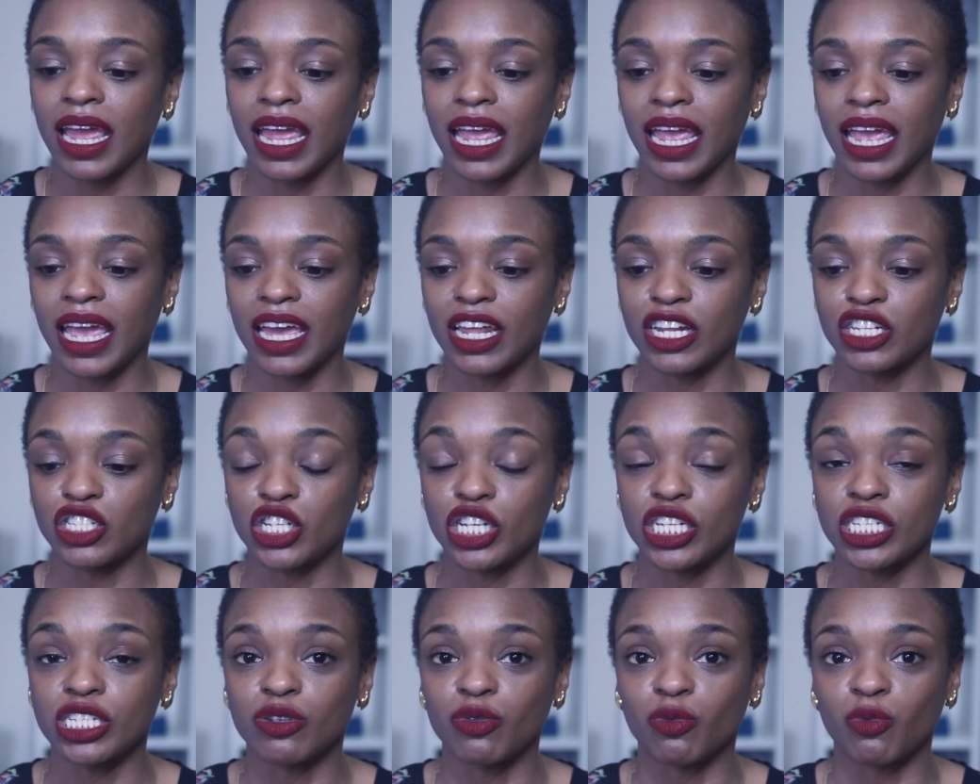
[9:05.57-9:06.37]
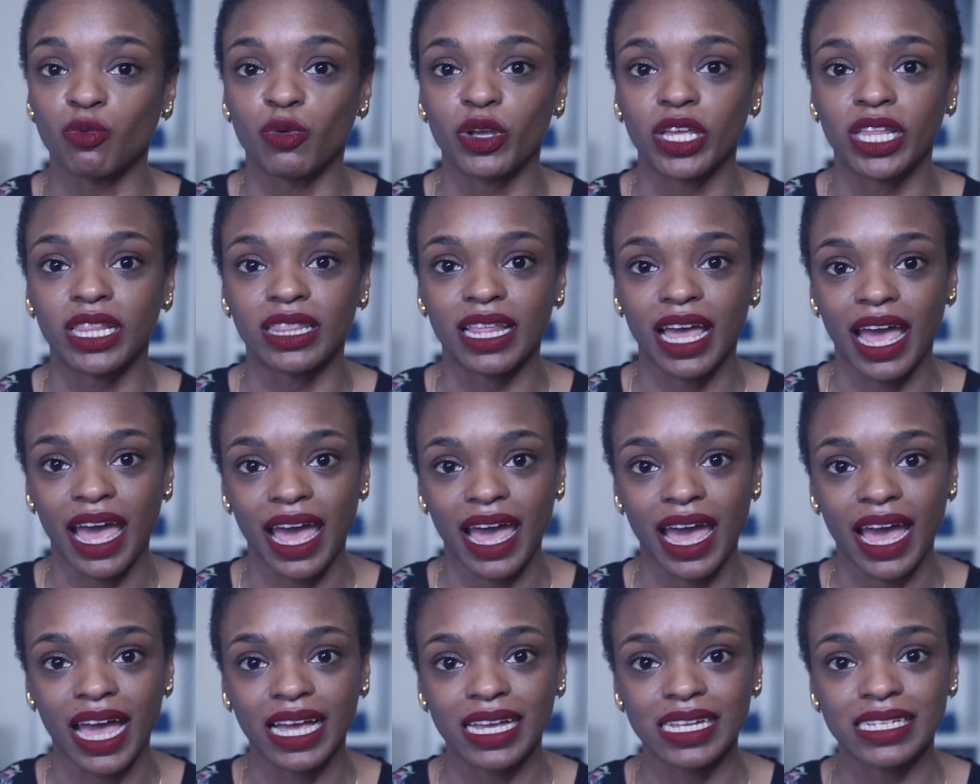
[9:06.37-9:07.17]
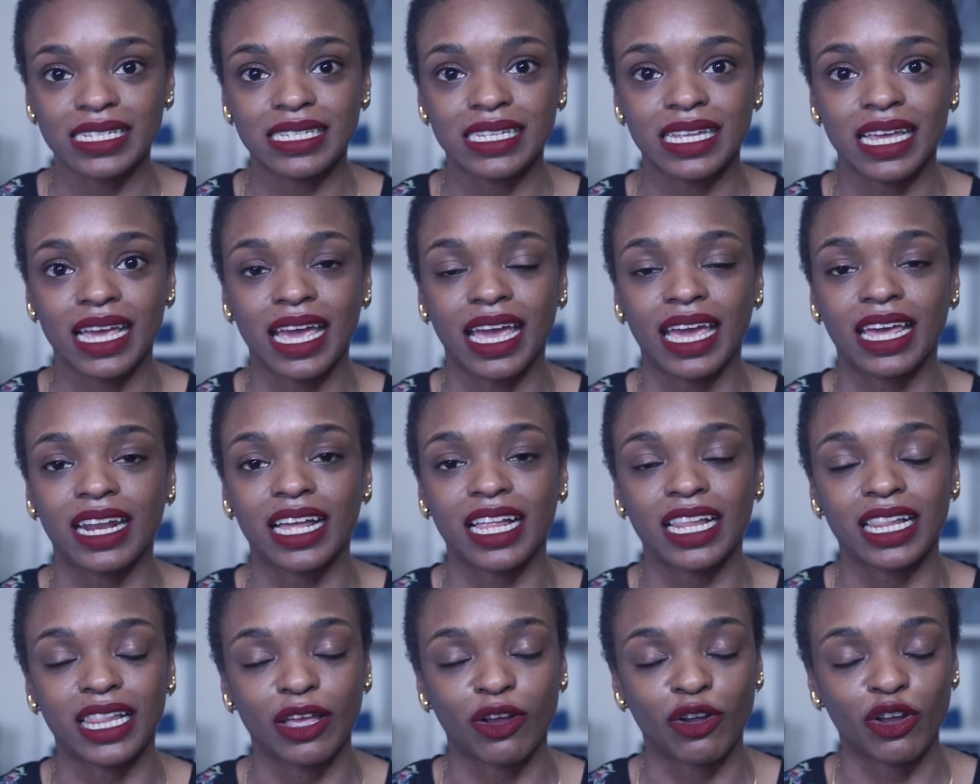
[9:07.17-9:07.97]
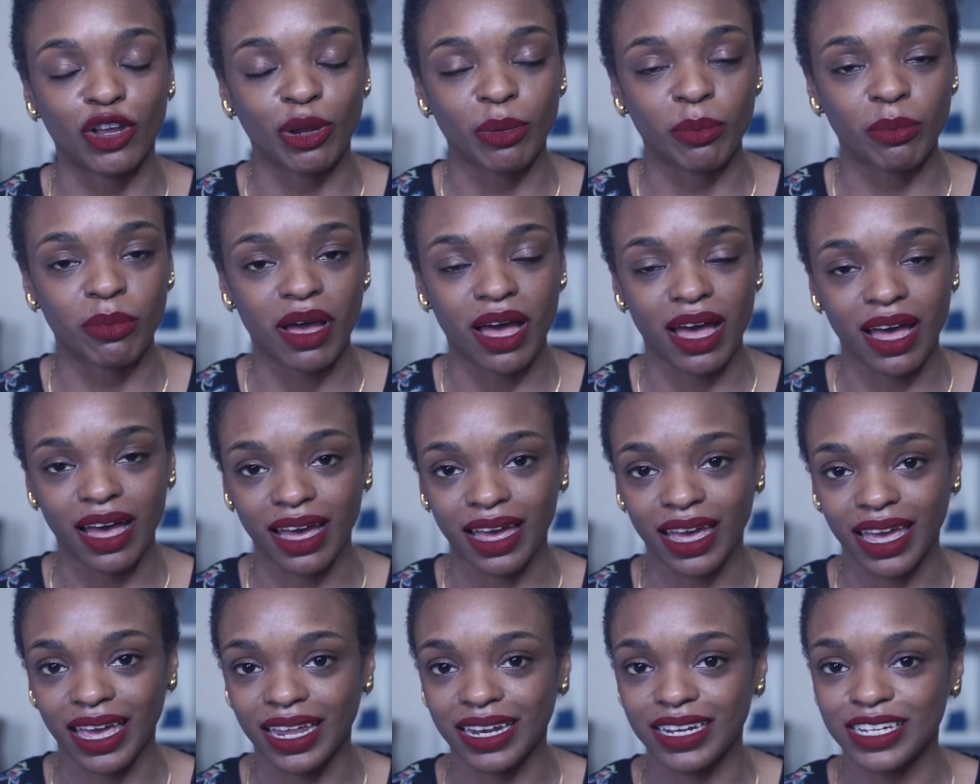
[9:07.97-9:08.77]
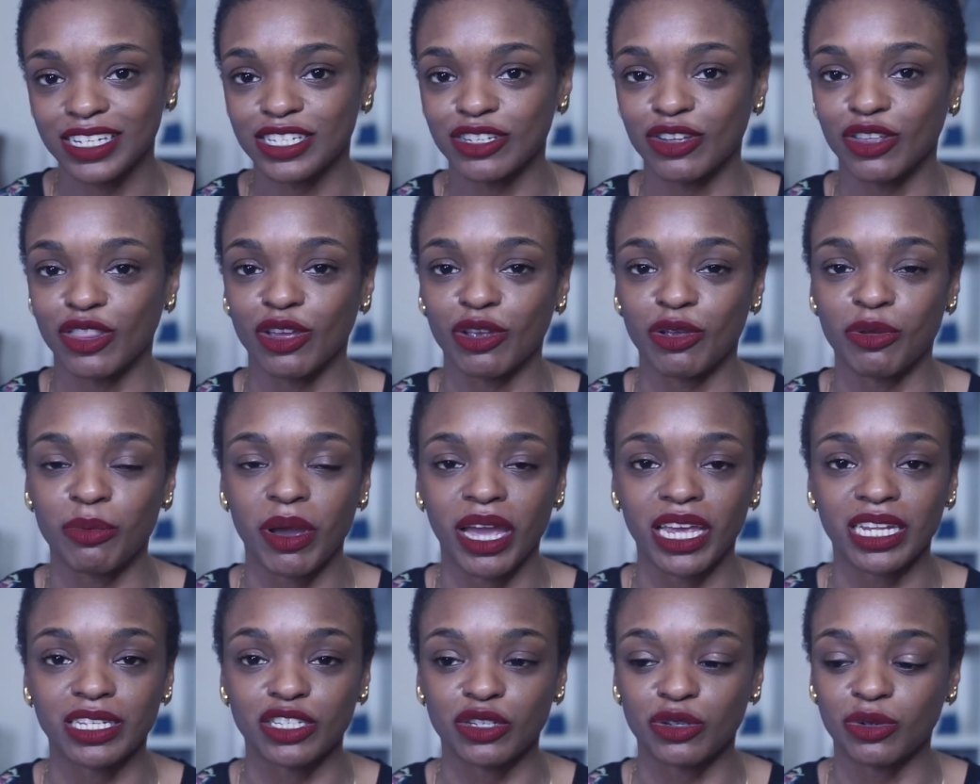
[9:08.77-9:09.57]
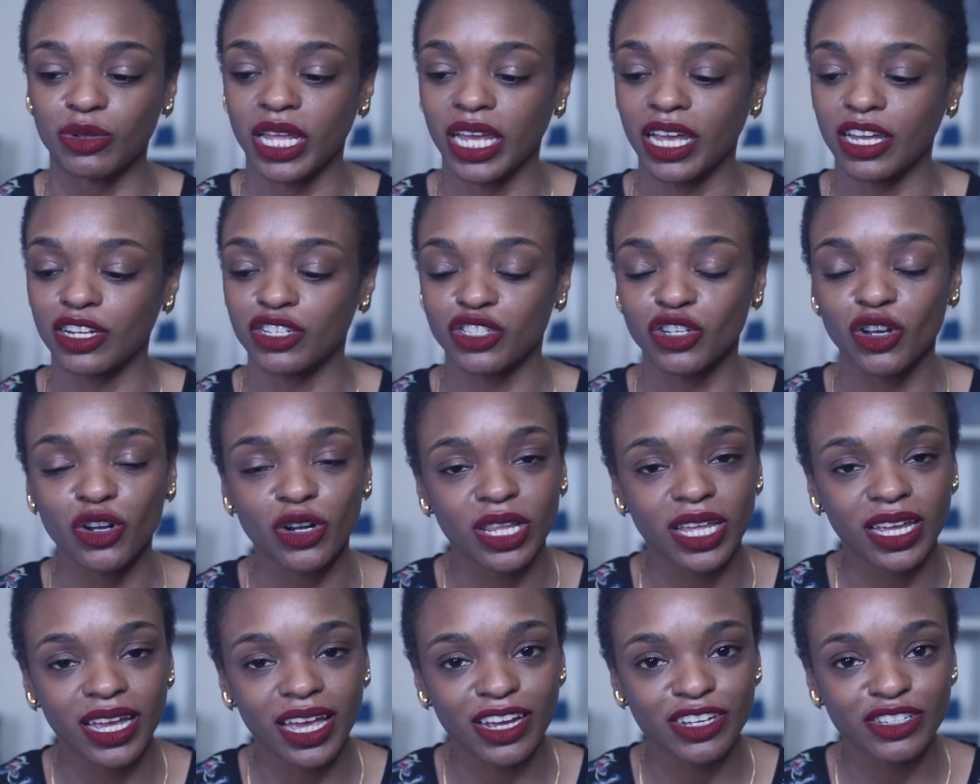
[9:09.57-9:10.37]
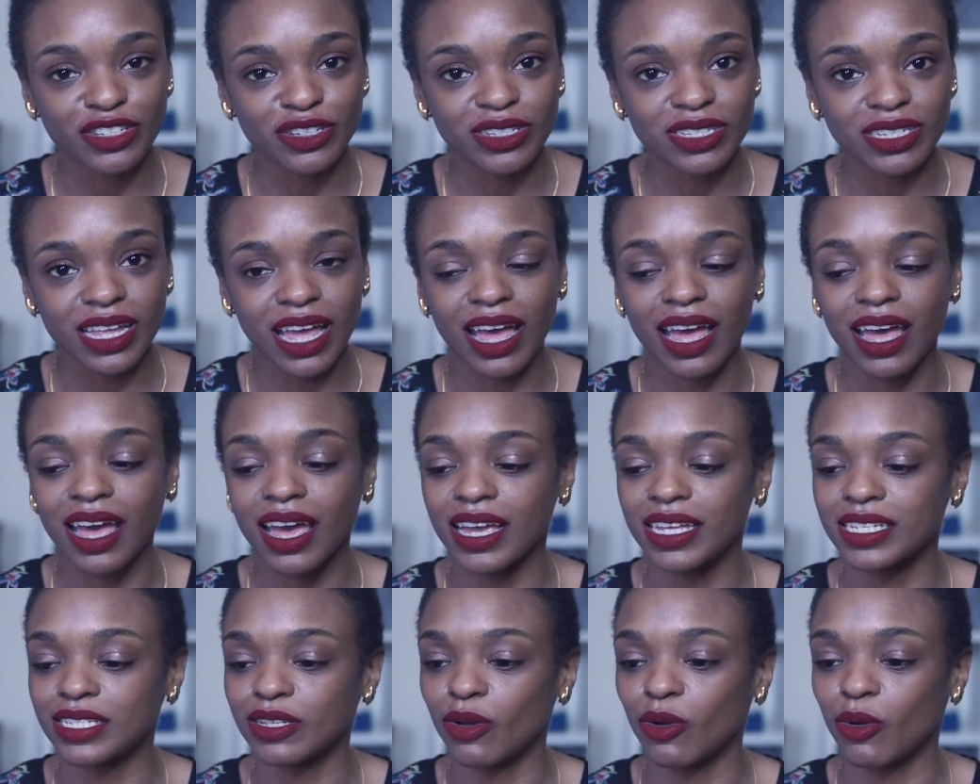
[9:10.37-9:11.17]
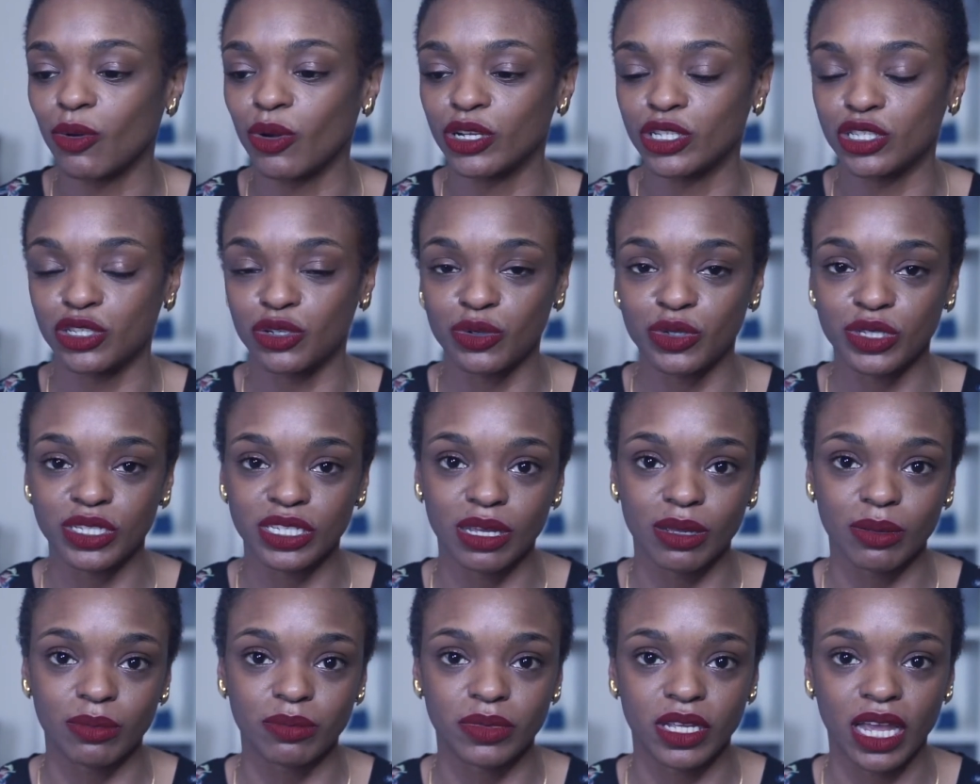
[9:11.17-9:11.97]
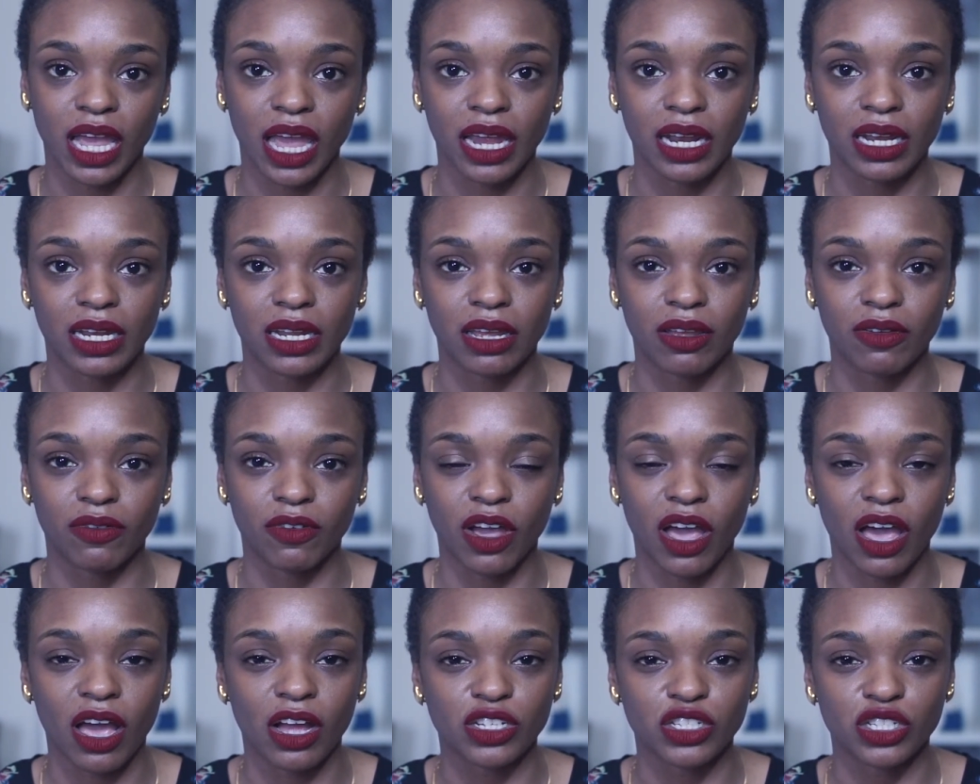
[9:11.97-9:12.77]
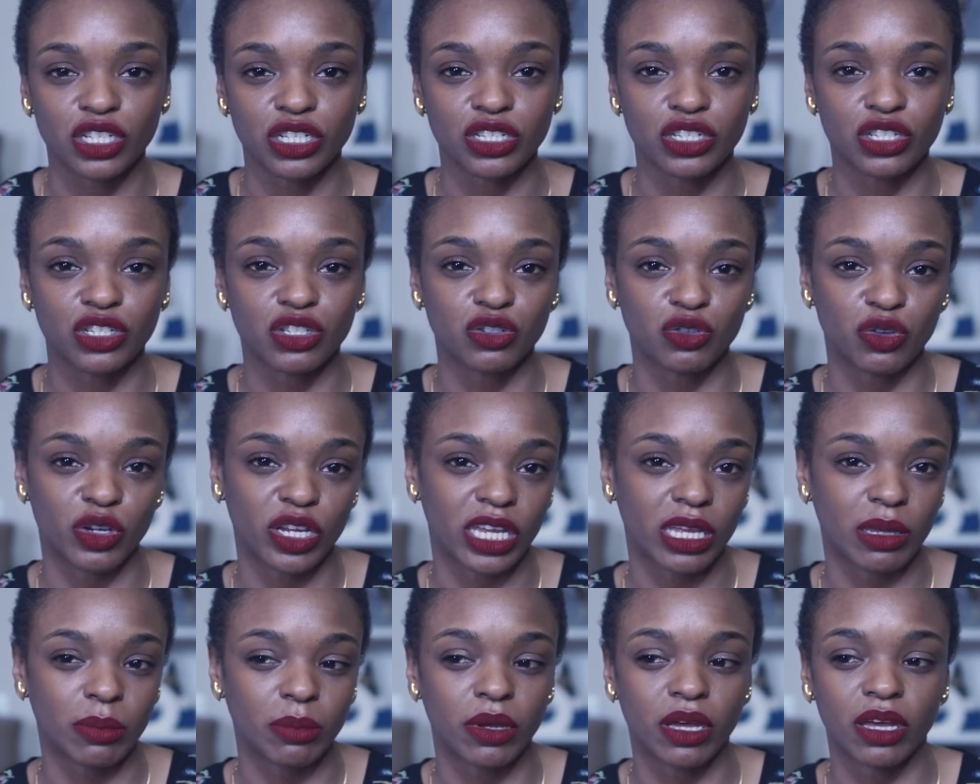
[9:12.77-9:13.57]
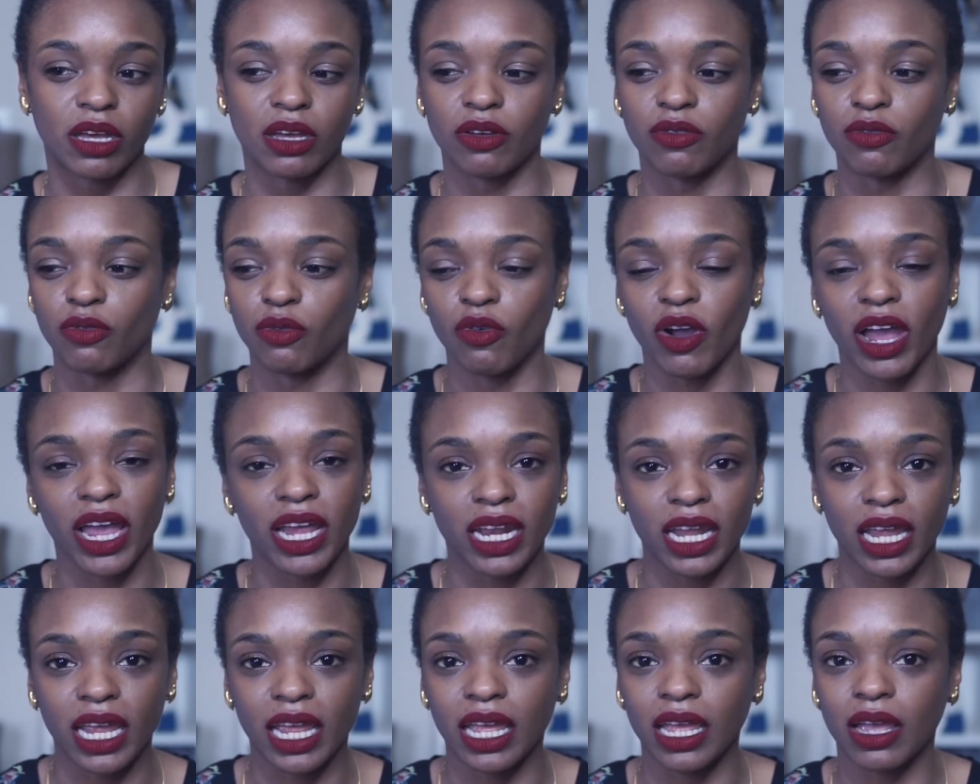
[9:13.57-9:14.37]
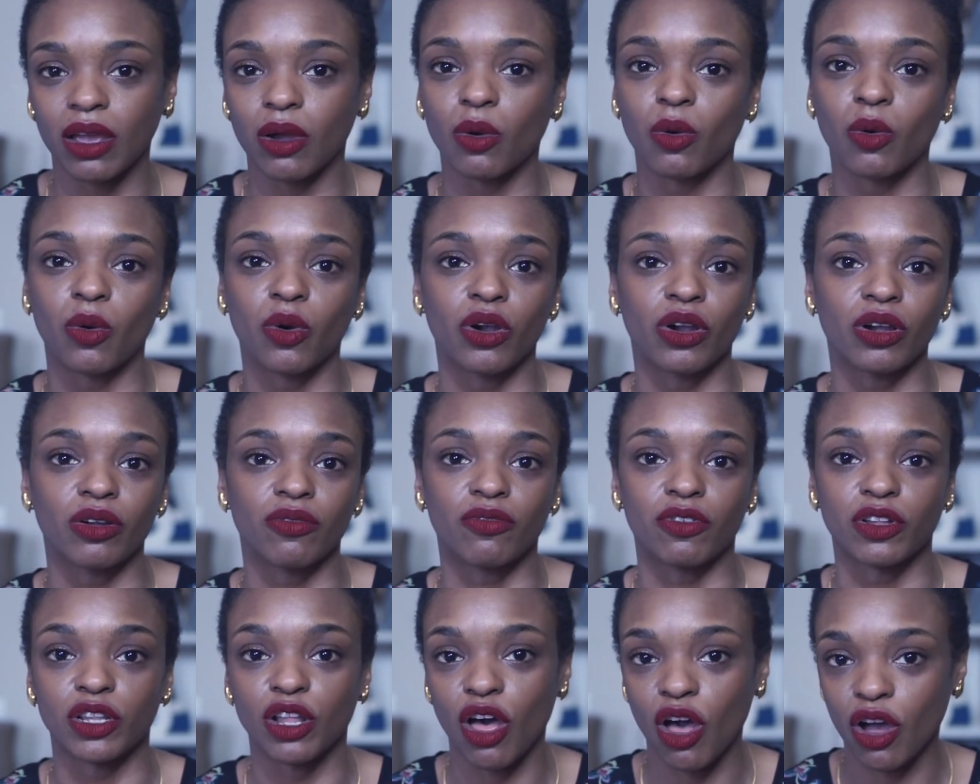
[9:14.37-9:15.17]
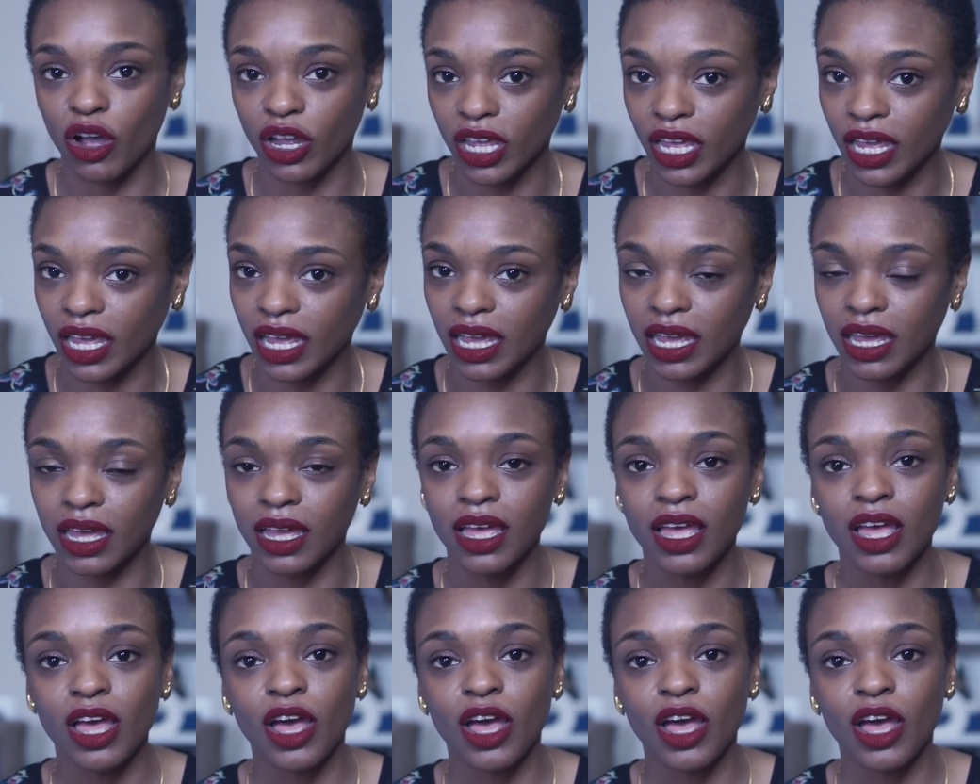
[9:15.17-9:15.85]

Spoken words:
And just relax and clear your mind. So that you might do like a journaling exercise or do some kind of conscious stream of writing or vlogging